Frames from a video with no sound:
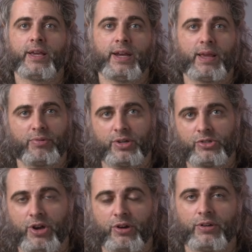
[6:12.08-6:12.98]
and hey
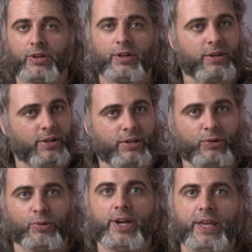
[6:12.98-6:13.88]
presto,
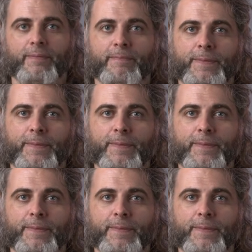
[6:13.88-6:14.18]
you're ready.